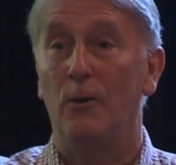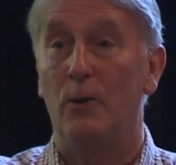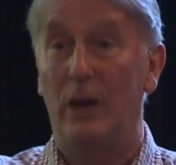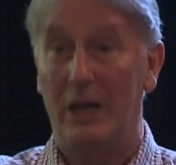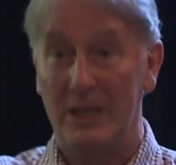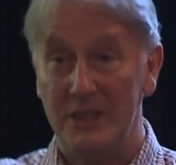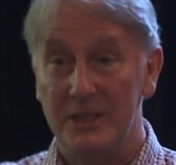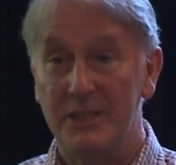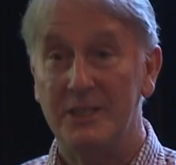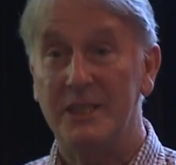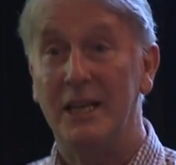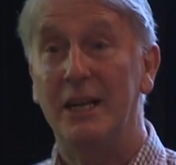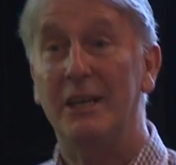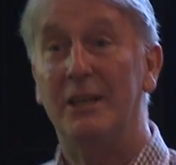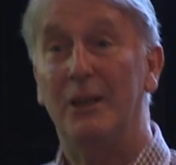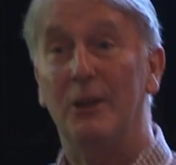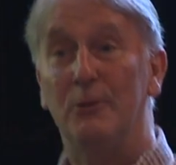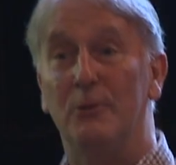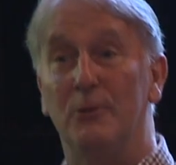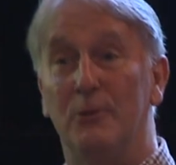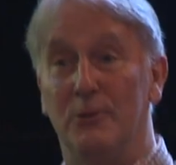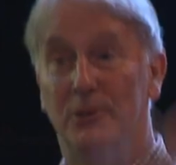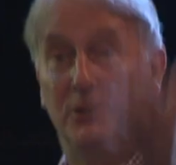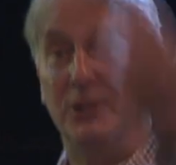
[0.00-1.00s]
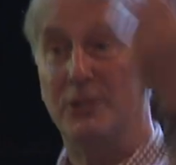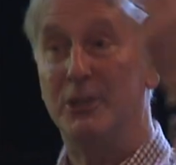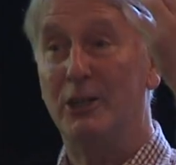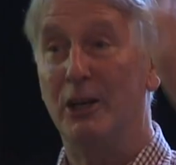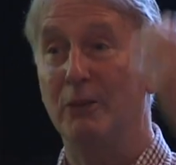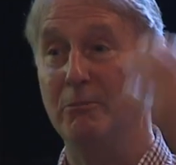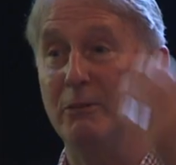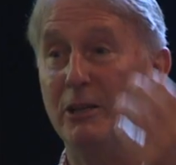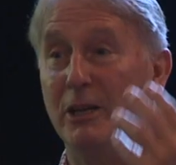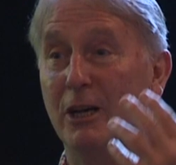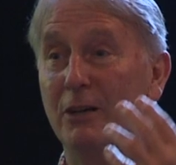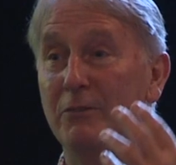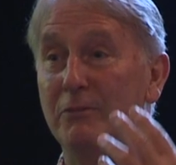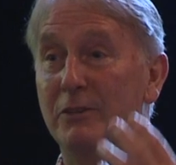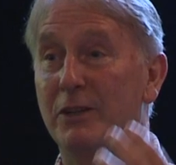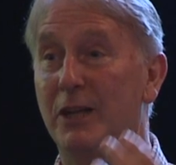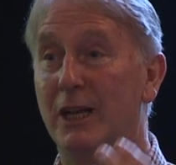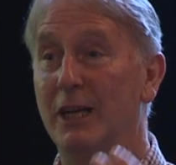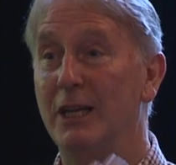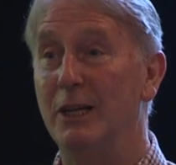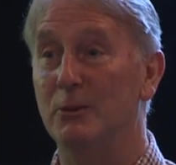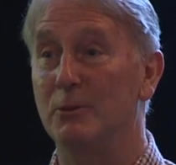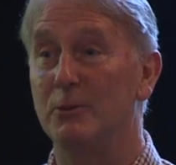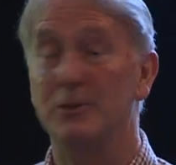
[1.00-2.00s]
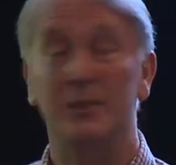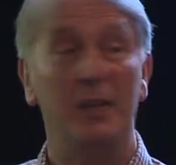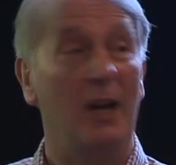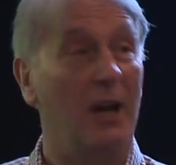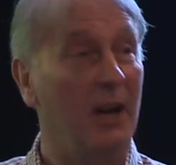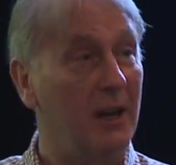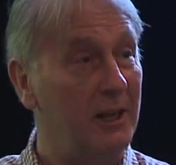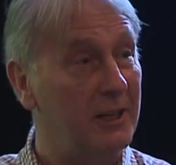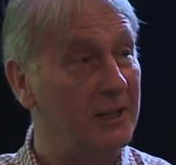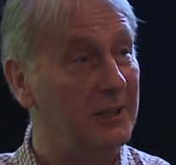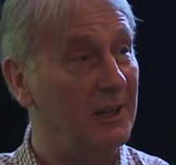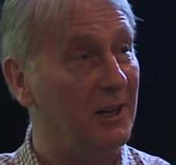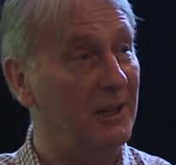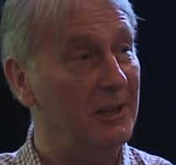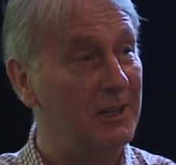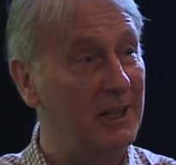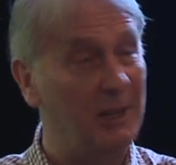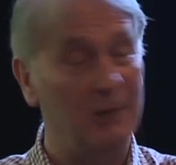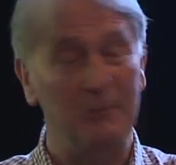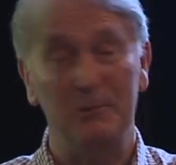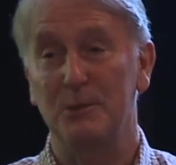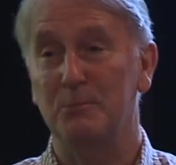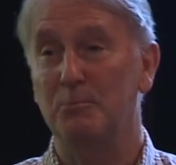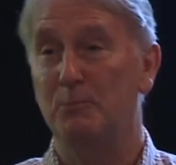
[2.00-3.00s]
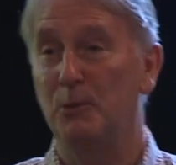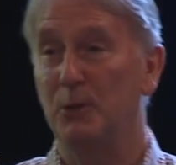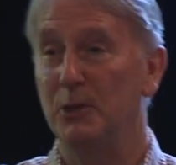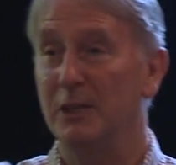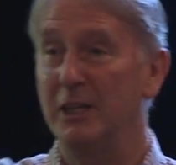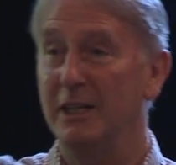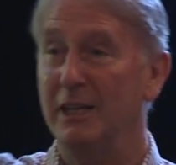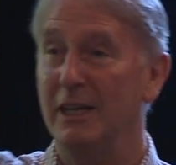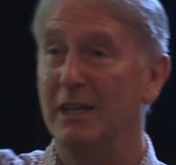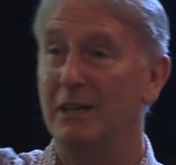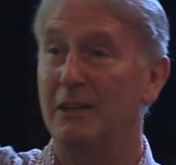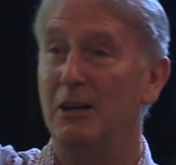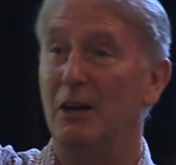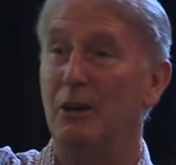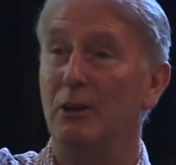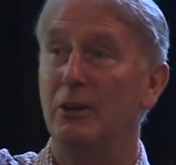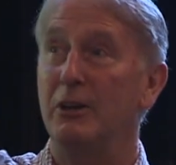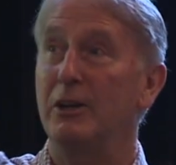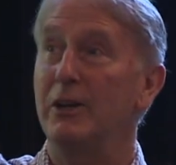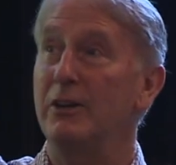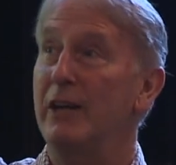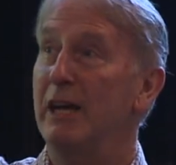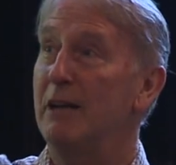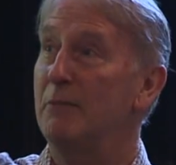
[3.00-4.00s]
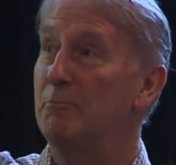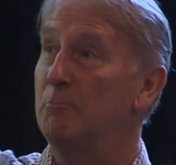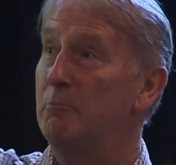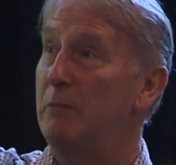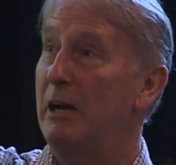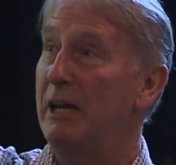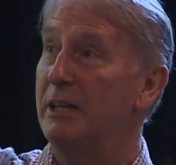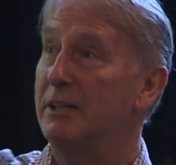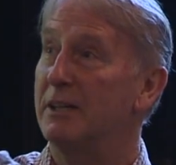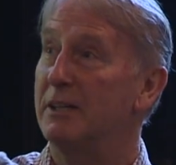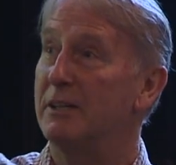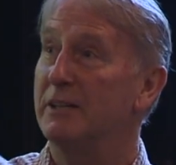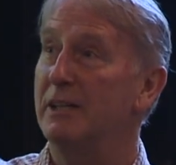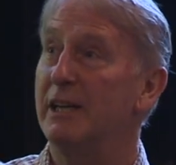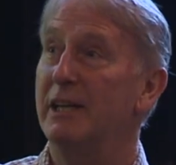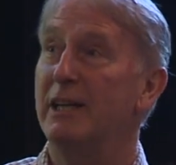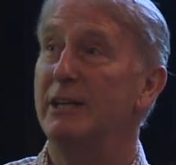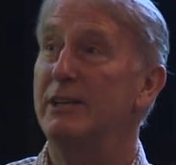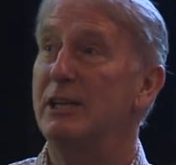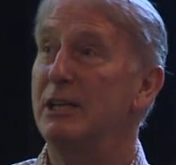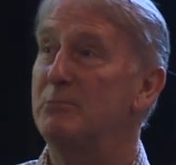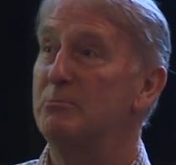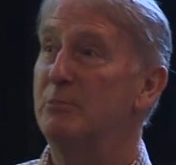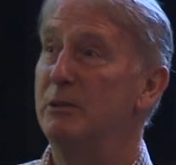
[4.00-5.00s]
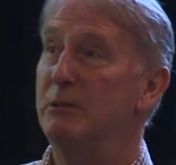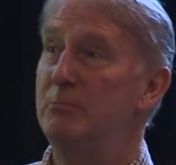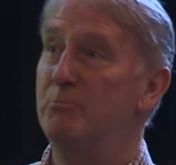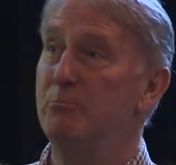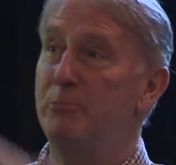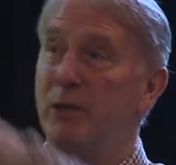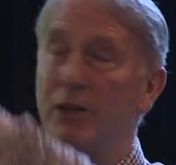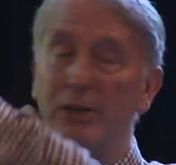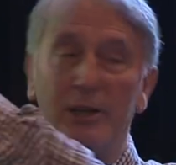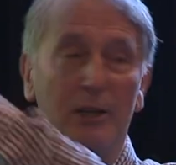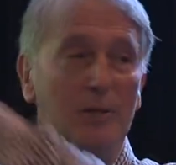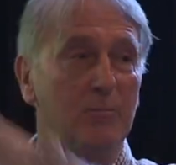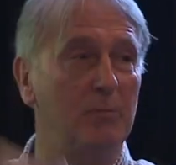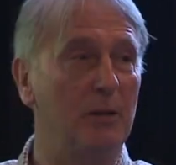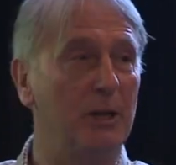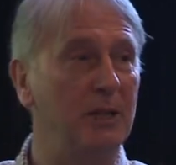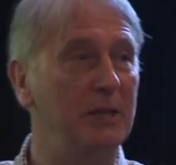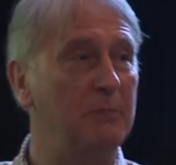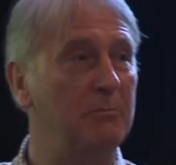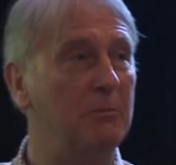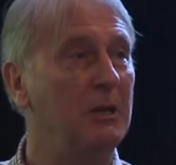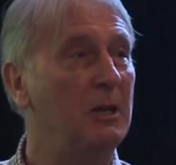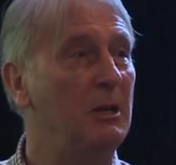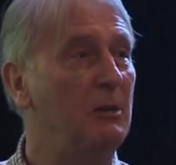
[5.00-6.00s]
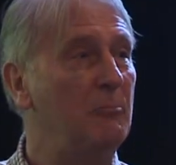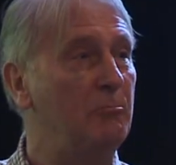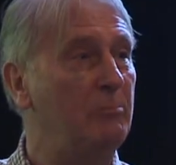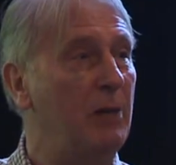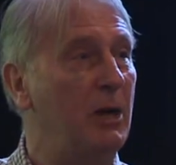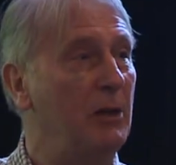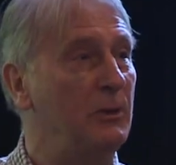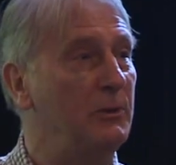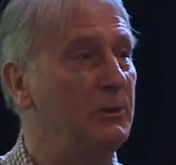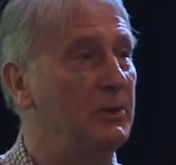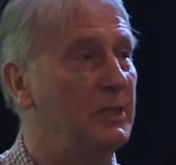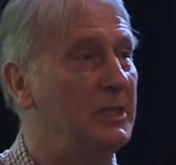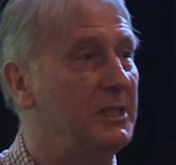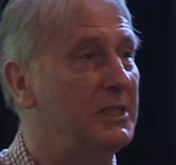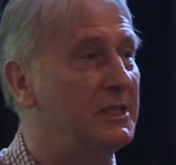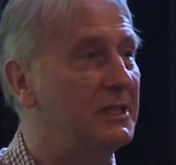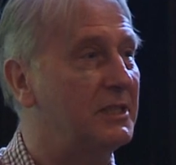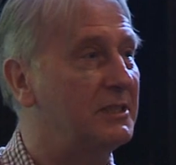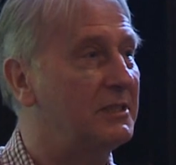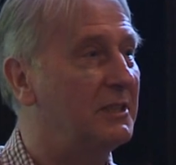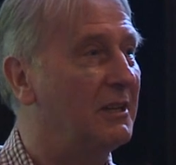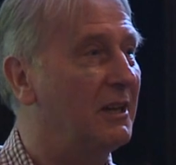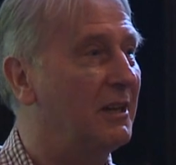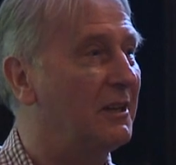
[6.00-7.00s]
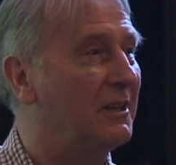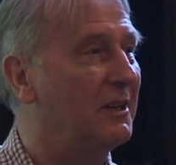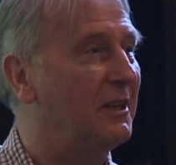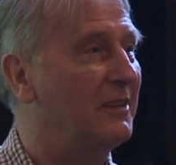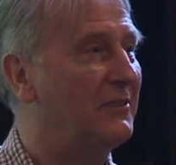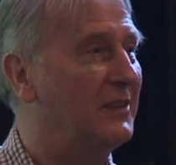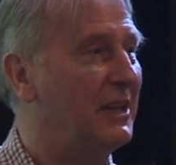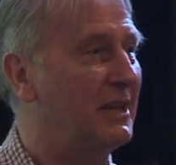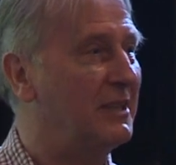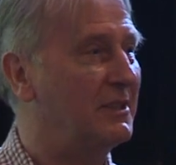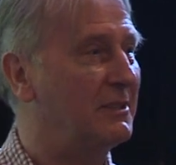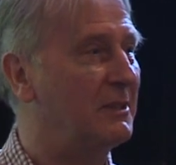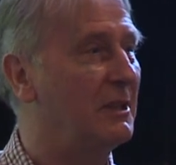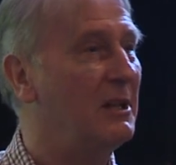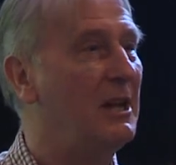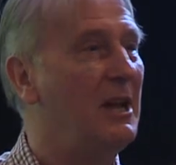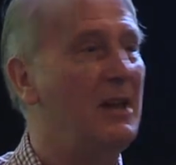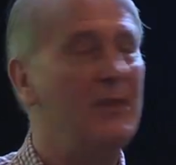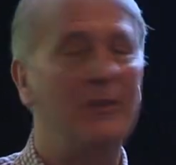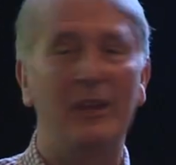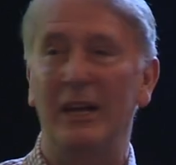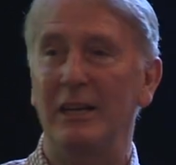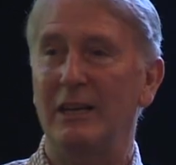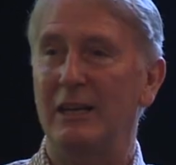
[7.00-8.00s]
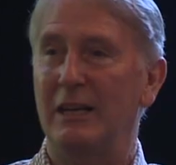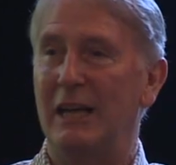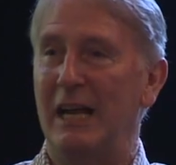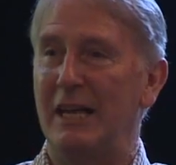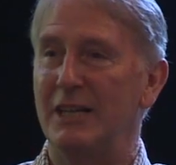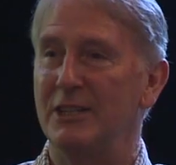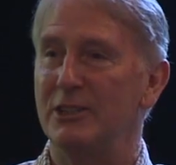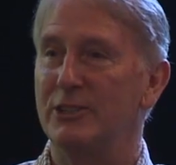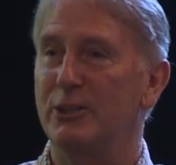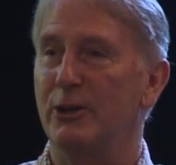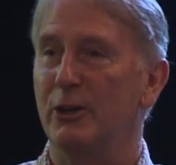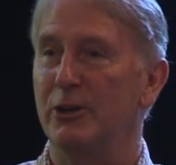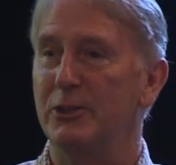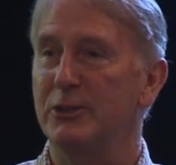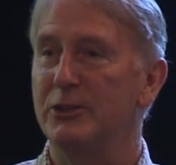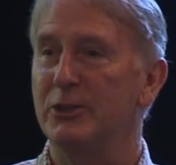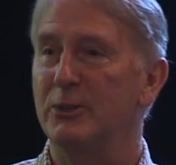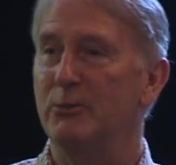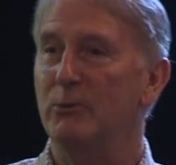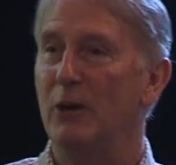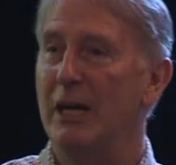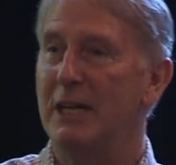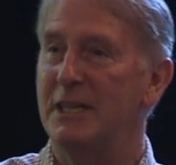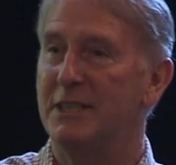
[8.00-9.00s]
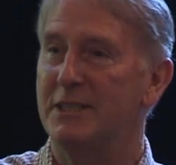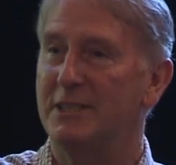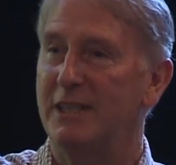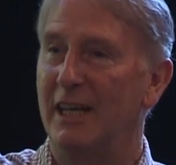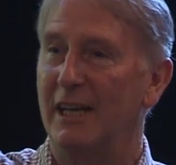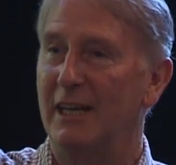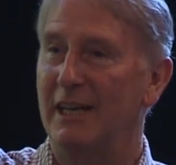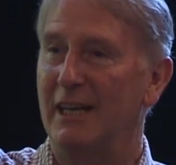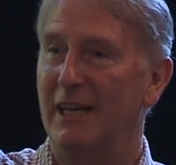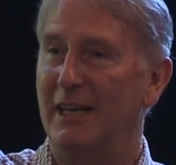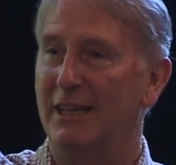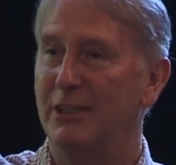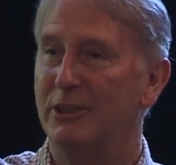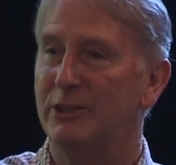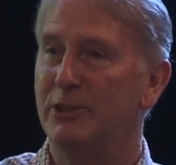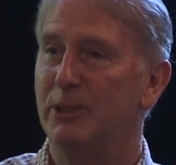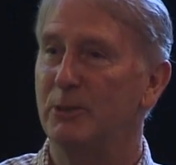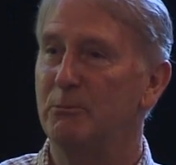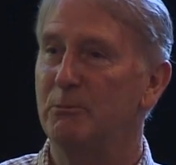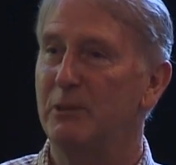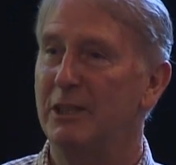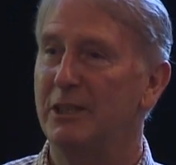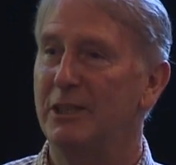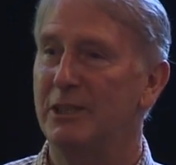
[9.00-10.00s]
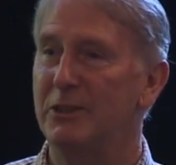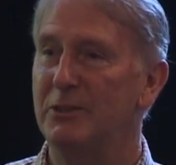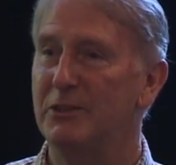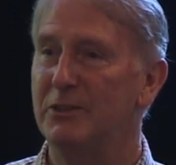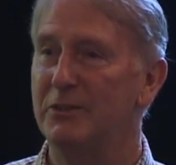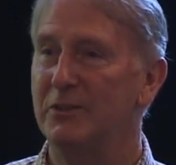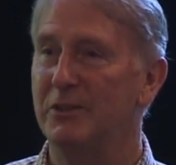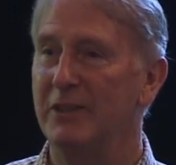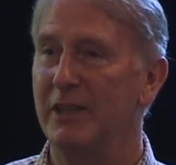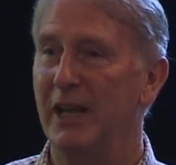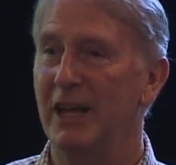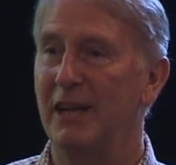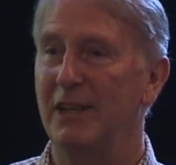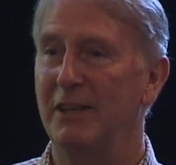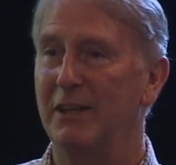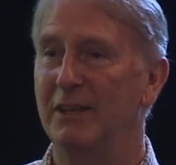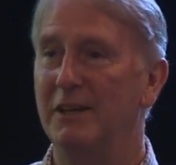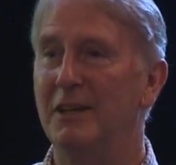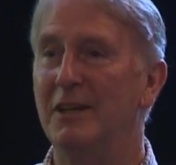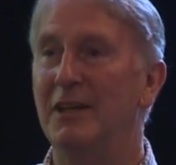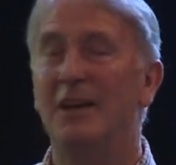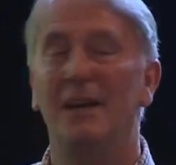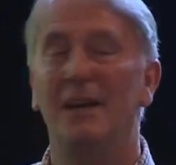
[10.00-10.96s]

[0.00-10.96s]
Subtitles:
As I said, just coming over the hills, I kept pointing out, look at that paddock there, that's been puddled by ponies. That land's gone to waste. That land should be used for that. And